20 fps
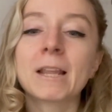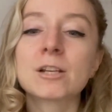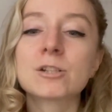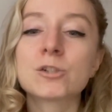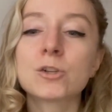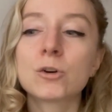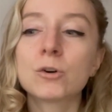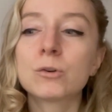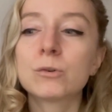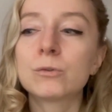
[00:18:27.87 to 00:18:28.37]

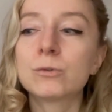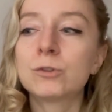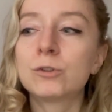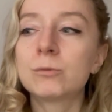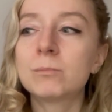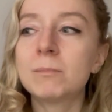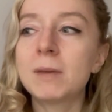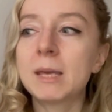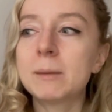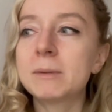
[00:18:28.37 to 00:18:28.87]
So you
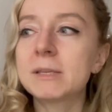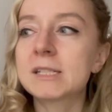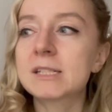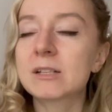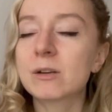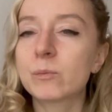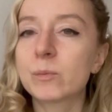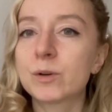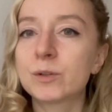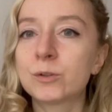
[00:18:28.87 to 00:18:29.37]
may be
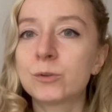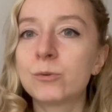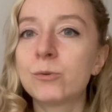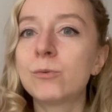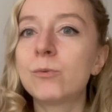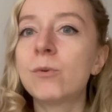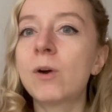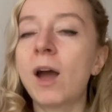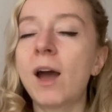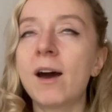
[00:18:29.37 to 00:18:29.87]
someone
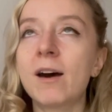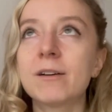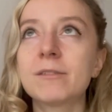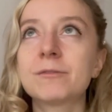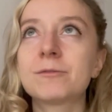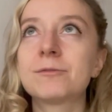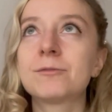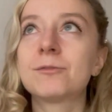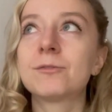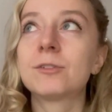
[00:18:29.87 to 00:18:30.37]
who
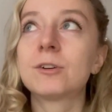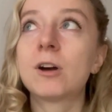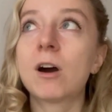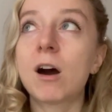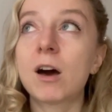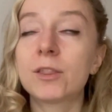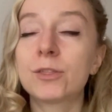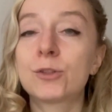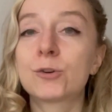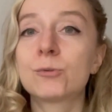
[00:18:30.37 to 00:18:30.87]
have
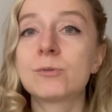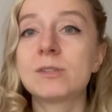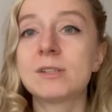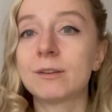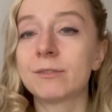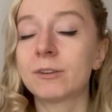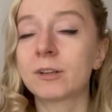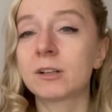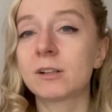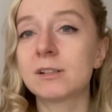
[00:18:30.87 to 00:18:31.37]
gone through
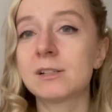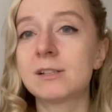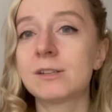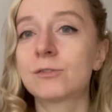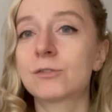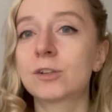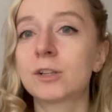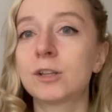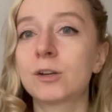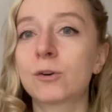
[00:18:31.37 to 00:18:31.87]
difficulty
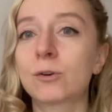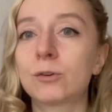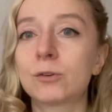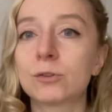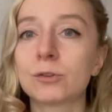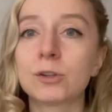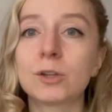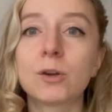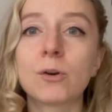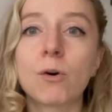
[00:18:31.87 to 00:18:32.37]
really
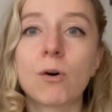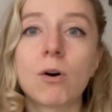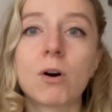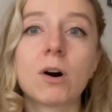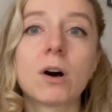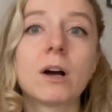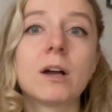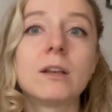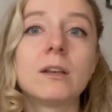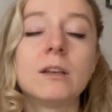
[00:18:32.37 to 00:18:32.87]
early
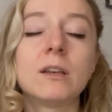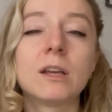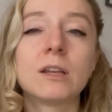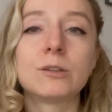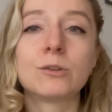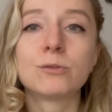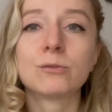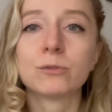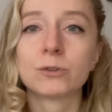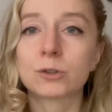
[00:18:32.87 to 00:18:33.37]
on,
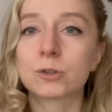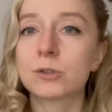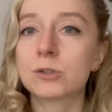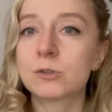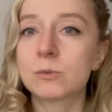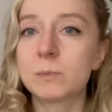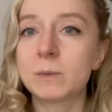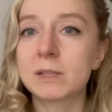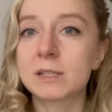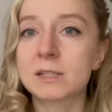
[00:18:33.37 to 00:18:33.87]
and you've learned
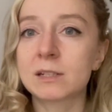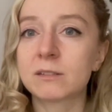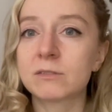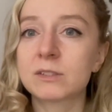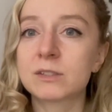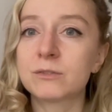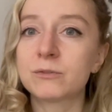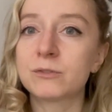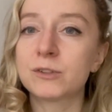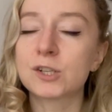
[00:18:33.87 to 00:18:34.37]
to be
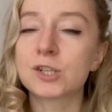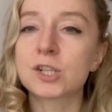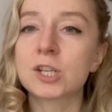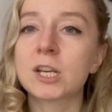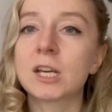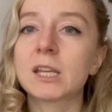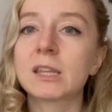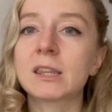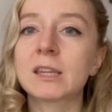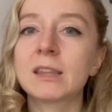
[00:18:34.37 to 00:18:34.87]

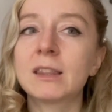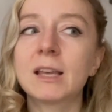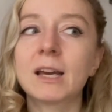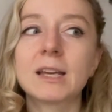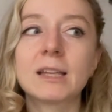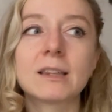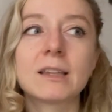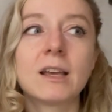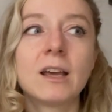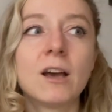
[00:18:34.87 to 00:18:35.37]
self-sufficient, and
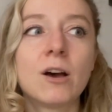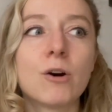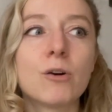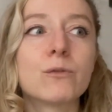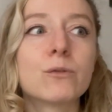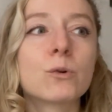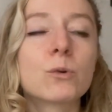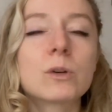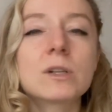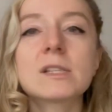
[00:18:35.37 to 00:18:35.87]
that,
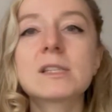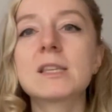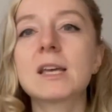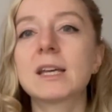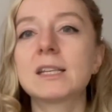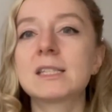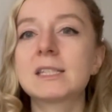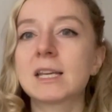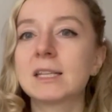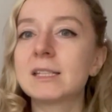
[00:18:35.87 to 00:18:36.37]
of course,
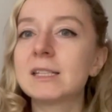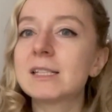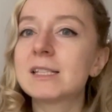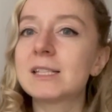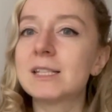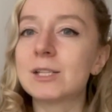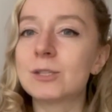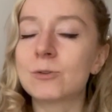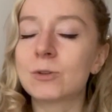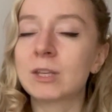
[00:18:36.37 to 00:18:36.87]
that
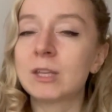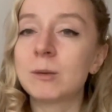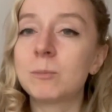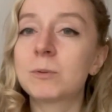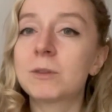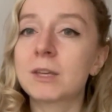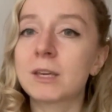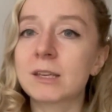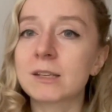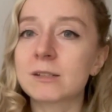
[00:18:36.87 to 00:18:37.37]
tendency to keep
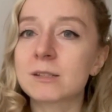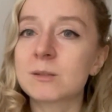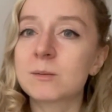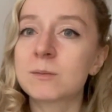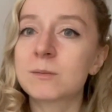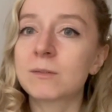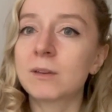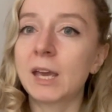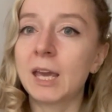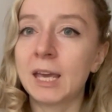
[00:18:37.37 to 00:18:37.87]

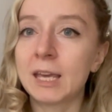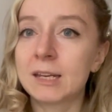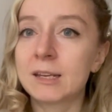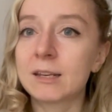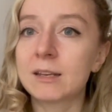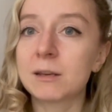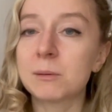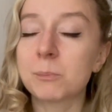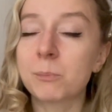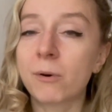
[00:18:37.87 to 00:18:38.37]
things
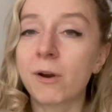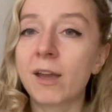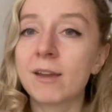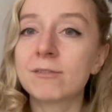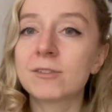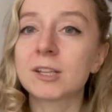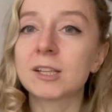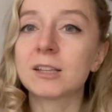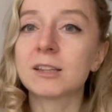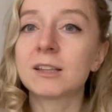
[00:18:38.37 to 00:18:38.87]
hidden and
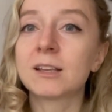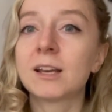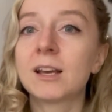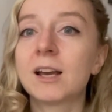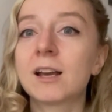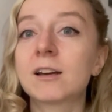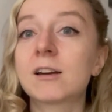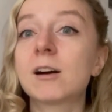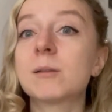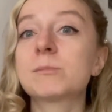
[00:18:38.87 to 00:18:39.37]
private
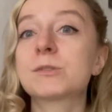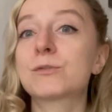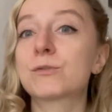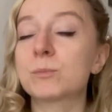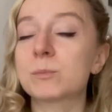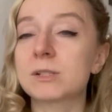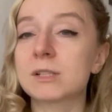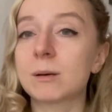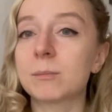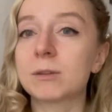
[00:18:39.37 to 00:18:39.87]
comes
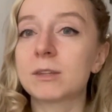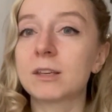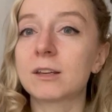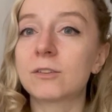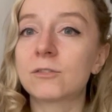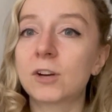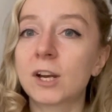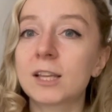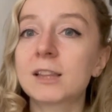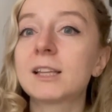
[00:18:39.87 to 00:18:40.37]
from
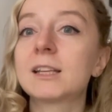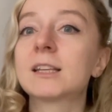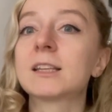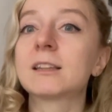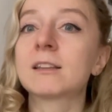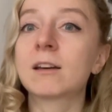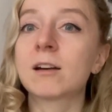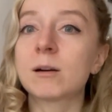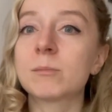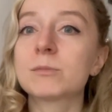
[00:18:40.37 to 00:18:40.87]
something, right? Like
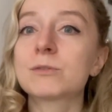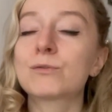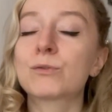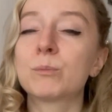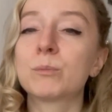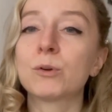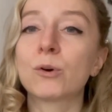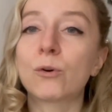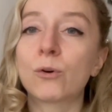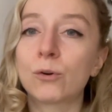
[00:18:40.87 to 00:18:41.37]
it comes
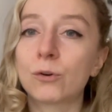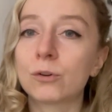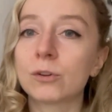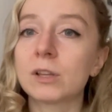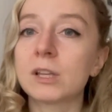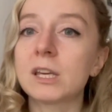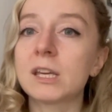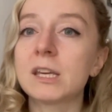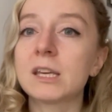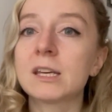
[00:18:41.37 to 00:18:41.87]
from the
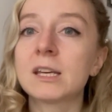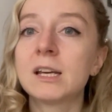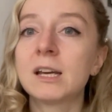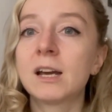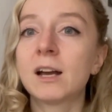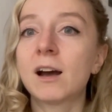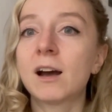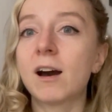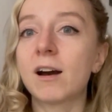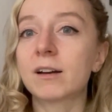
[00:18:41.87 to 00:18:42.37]
early
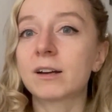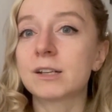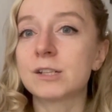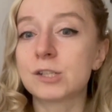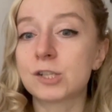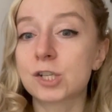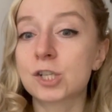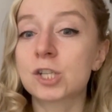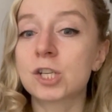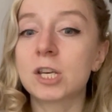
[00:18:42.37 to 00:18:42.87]

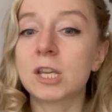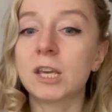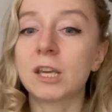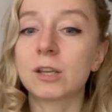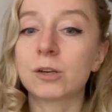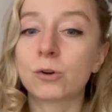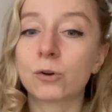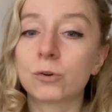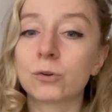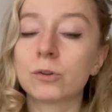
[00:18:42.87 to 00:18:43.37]
conditioning
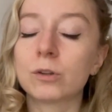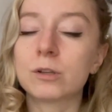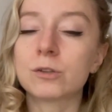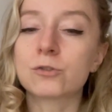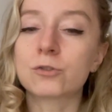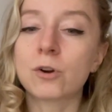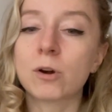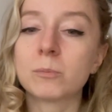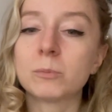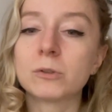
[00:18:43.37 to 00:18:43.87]
and early
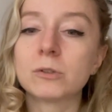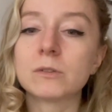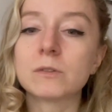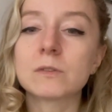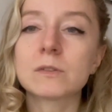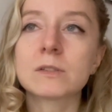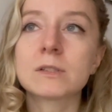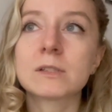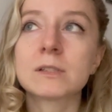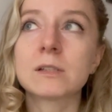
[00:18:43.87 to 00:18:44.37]

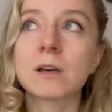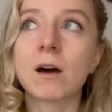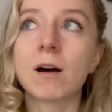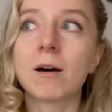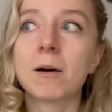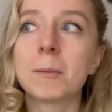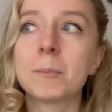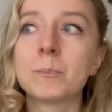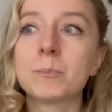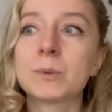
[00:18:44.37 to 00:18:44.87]
troubles,
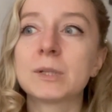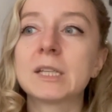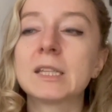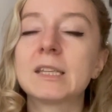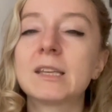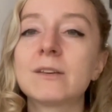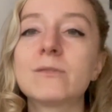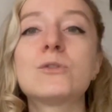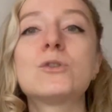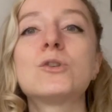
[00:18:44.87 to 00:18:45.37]
but it
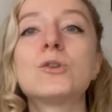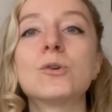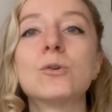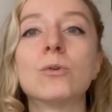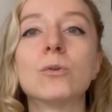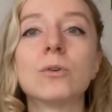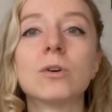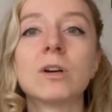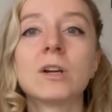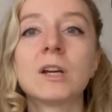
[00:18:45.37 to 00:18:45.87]
gives
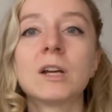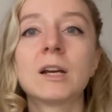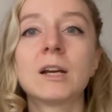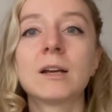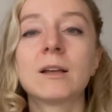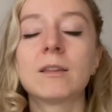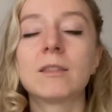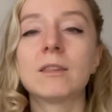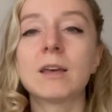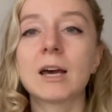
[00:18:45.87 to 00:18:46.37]
you
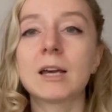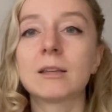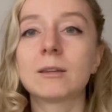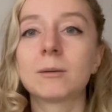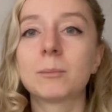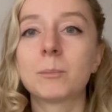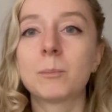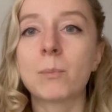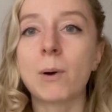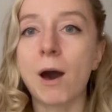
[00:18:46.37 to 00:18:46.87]

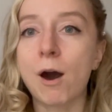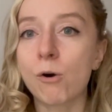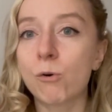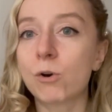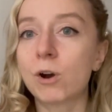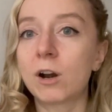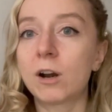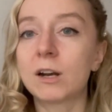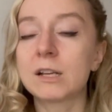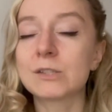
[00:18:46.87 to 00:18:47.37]
that
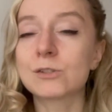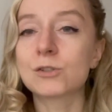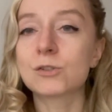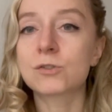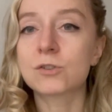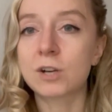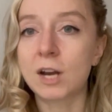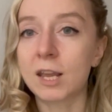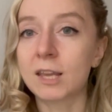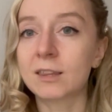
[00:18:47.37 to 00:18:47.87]
power and
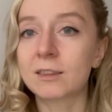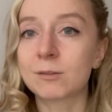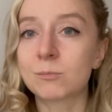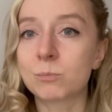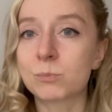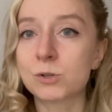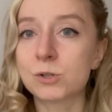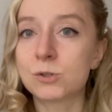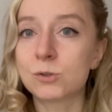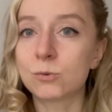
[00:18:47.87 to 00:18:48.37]
strength in
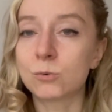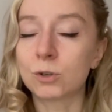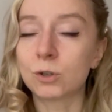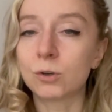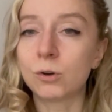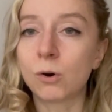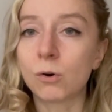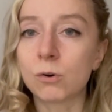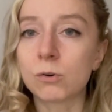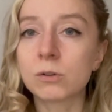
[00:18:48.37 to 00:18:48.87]

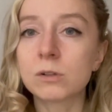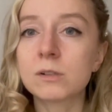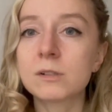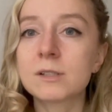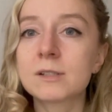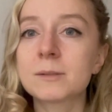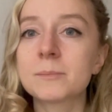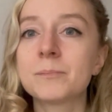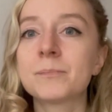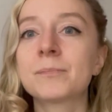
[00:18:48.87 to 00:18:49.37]
pursuing
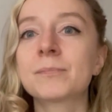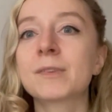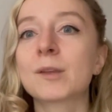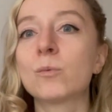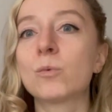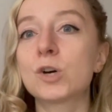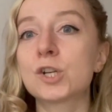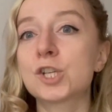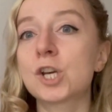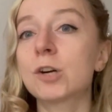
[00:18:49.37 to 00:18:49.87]
goals.
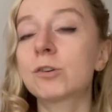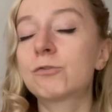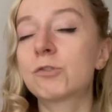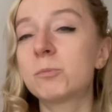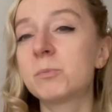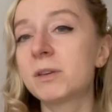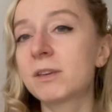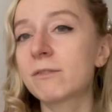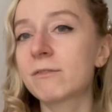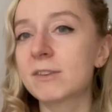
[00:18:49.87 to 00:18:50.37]
Watch out for
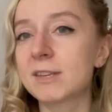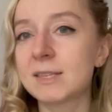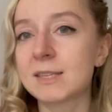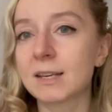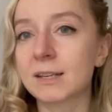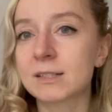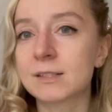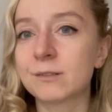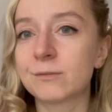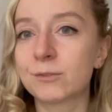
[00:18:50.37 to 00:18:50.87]
being
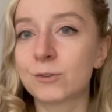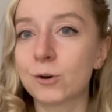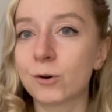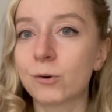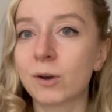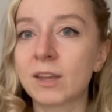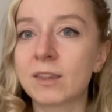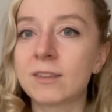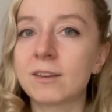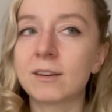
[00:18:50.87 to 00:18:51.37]
vindictive, though.
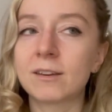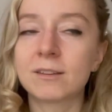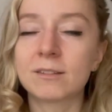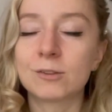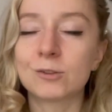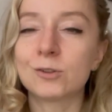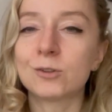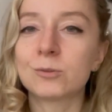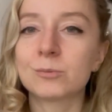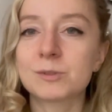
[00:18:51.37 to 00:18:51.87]
I think,
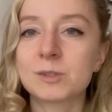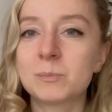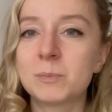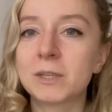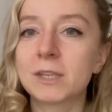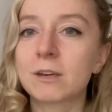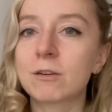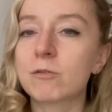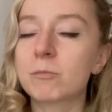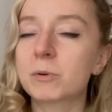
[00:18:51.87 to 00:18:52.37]
you know,
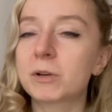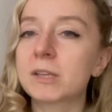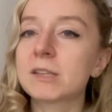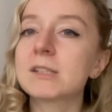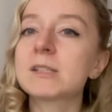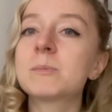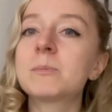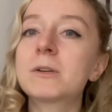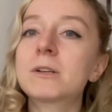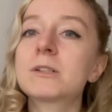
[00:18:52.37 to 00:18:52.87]
speaking of
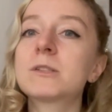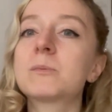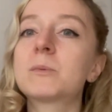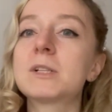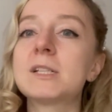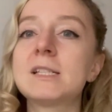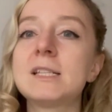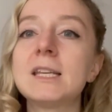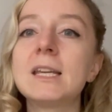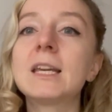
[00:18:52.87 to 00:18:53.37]
Britney Spears, we're
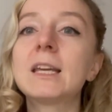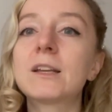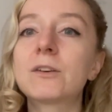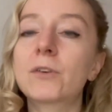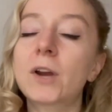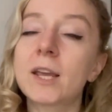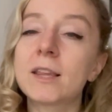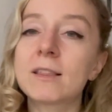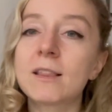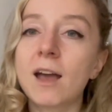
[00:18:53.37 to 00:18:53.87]
seeing it
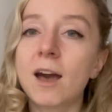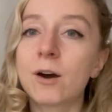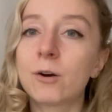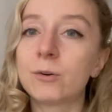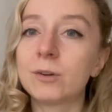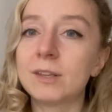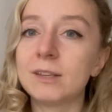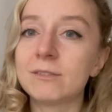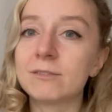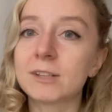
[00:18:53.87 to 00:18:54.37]
right
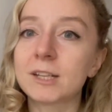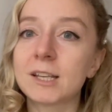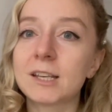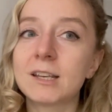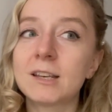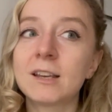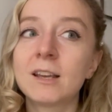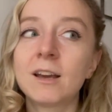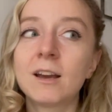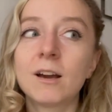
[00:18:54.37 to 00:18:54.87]
now,
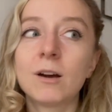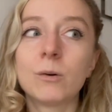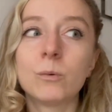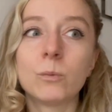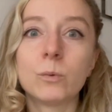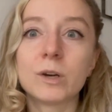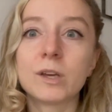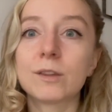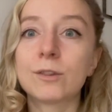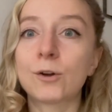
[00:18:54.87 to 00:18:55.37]
even
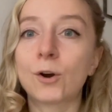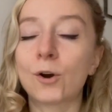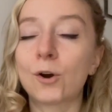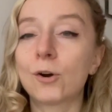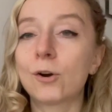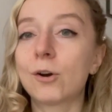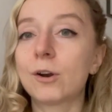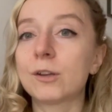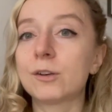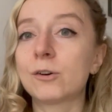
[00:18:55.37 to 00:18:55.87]
with
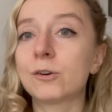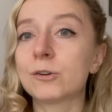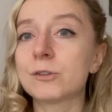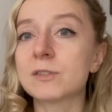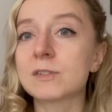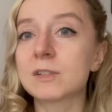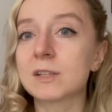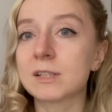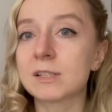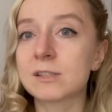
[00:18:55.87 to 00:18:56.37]
her and her
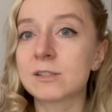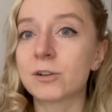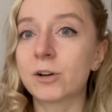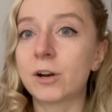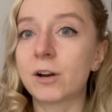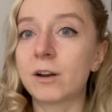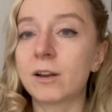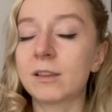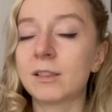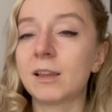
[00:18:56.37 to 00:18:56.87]
sister,
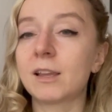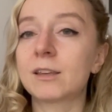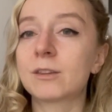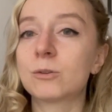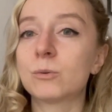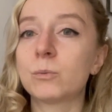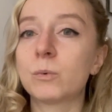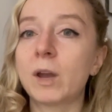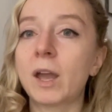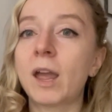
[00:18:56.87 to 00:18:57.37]
and like
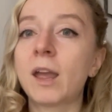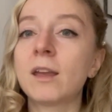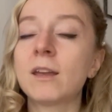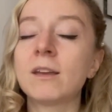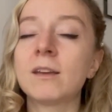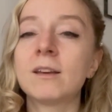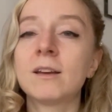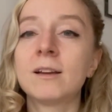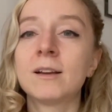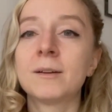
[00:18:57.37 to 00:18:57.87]
the
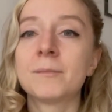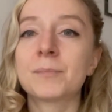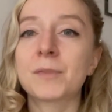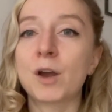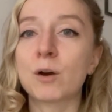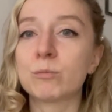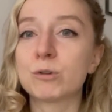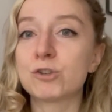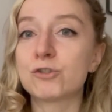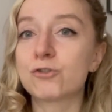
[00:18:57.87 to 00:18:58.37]
way,
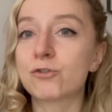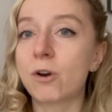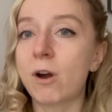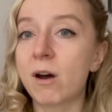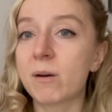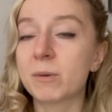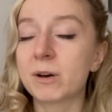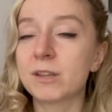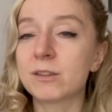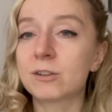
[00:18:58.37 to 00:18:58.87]
how much
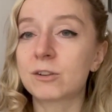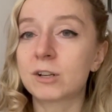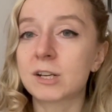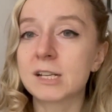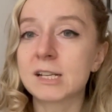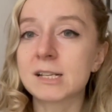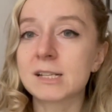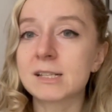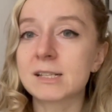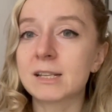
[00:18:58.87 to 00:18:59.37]
drama there
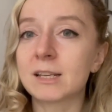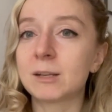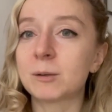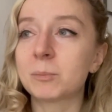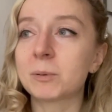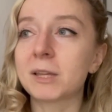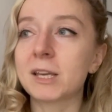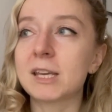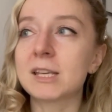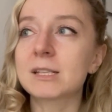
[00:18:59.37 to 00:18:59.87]
is in a
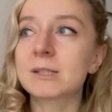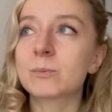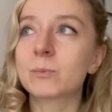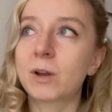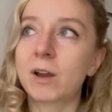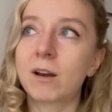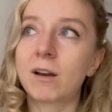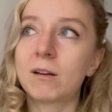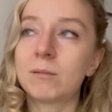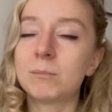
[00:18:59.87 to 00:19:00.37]
place
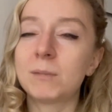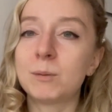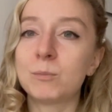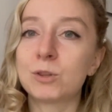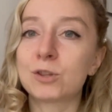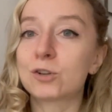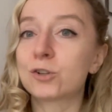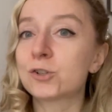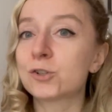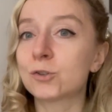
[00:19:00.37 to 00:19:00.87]
where maybe
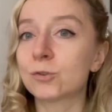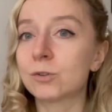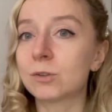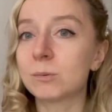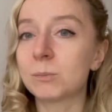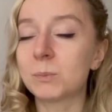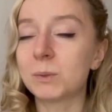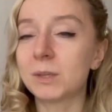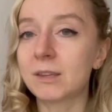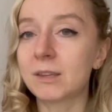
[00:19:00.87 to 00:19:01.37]
there
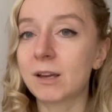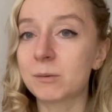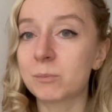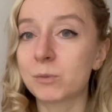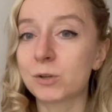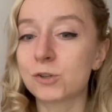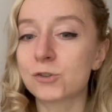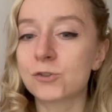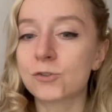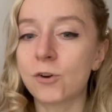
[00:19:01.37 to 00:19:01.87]
shouldn't that
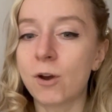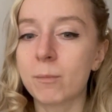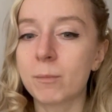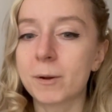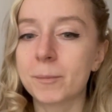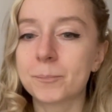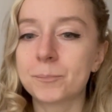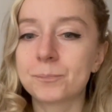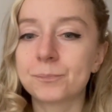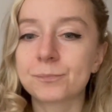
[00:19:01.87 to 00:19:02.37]
much
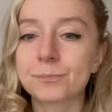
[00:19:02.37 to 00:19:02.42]
drama.